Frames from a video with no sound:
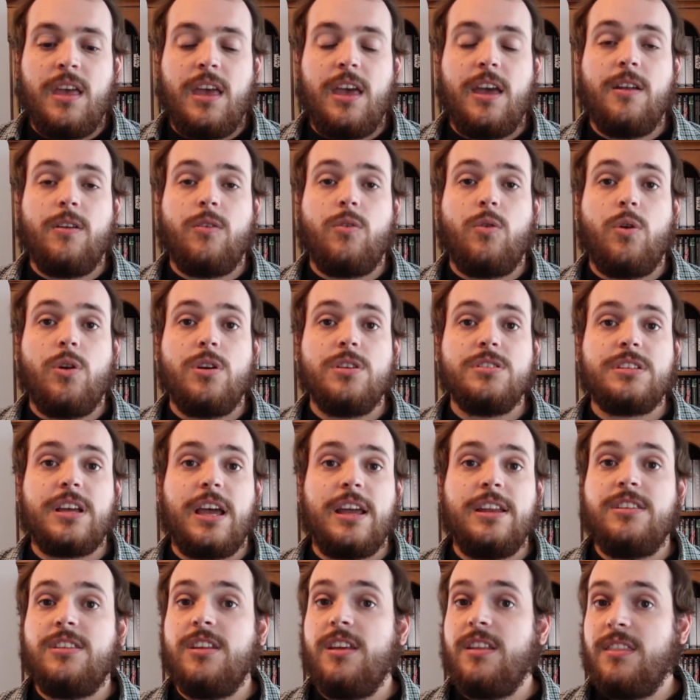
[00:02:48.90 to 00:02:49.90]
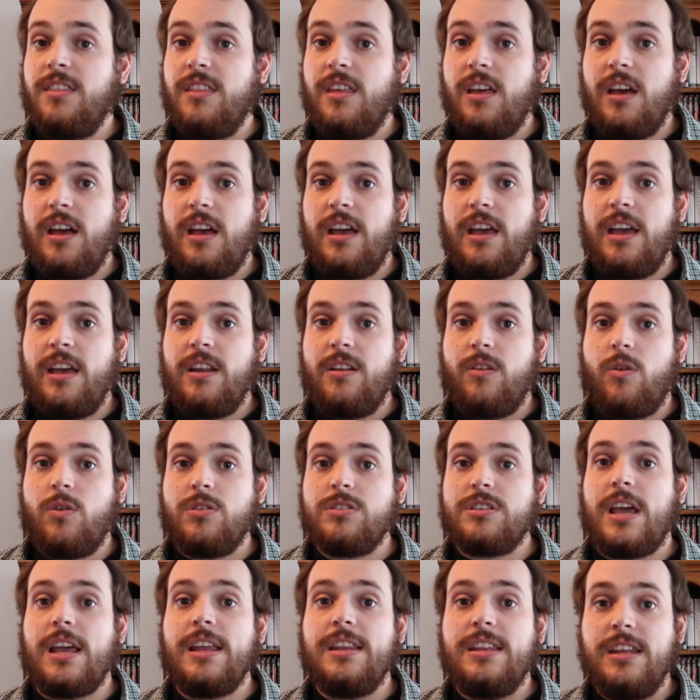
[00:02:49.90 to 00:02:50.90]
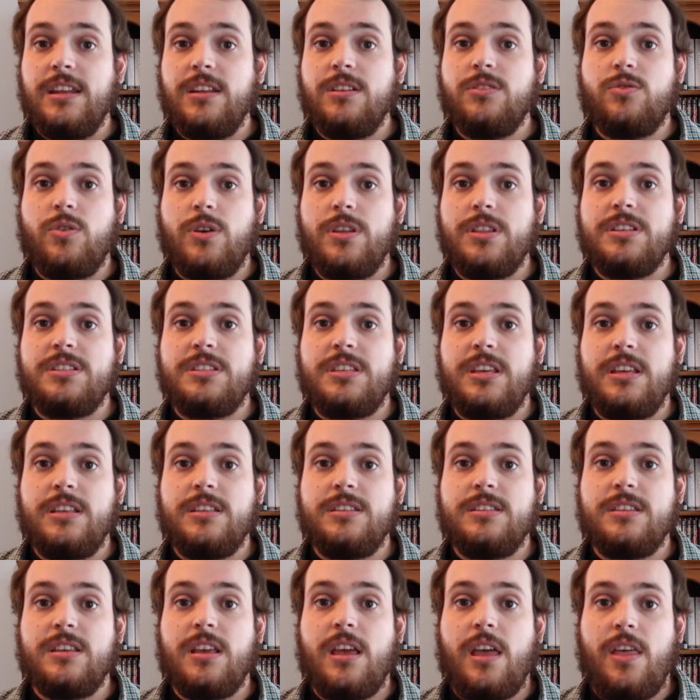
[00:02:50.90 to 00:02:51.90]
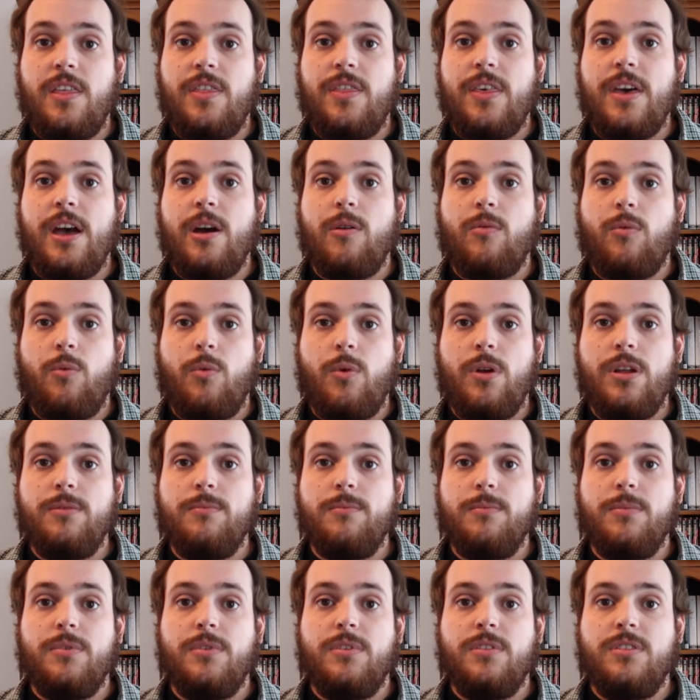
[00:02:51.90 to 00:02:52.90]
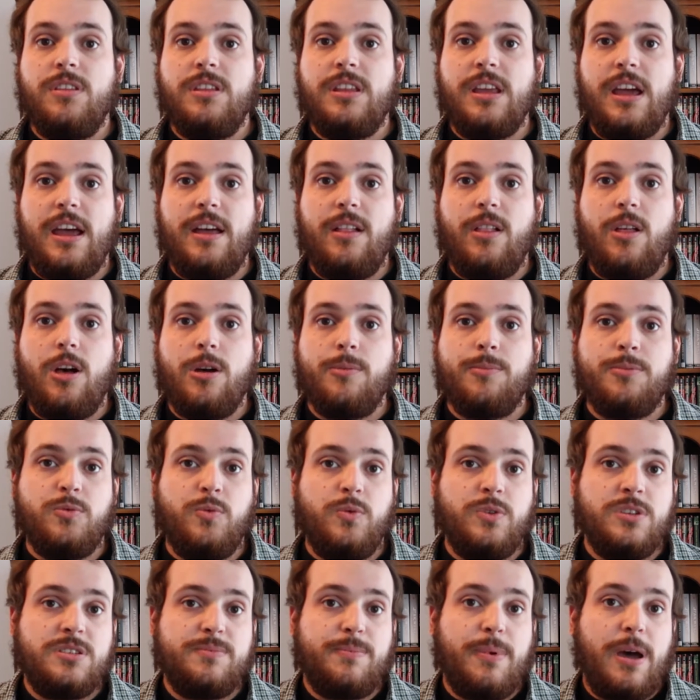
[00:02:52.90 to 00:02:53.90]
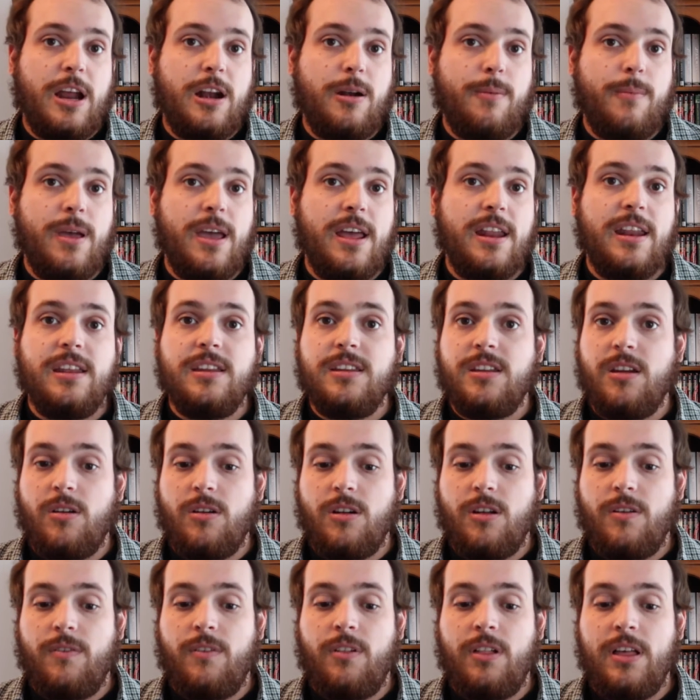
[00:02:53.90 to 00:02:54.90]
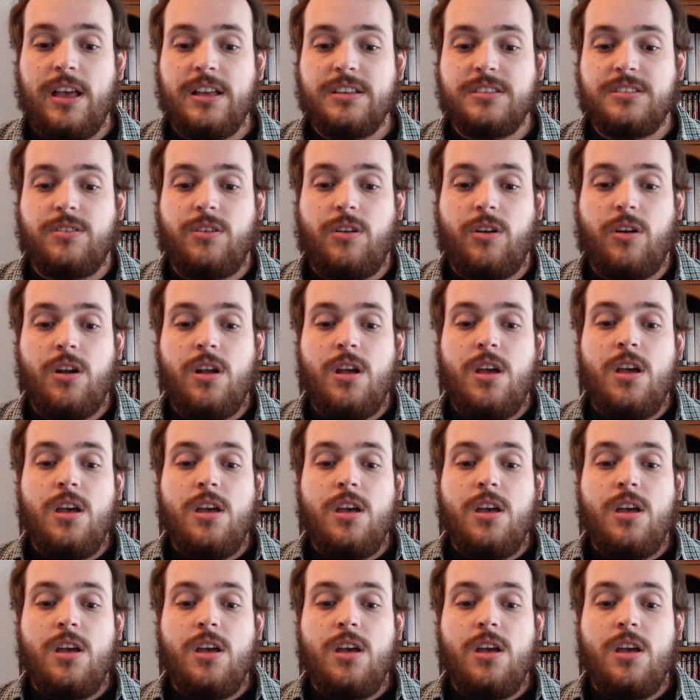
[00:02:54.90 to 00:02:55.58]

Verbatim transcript: And of course, I did. And of course, I did enjoy the scenes that were written, the dialogue between Spider-Man and Daredevil as they're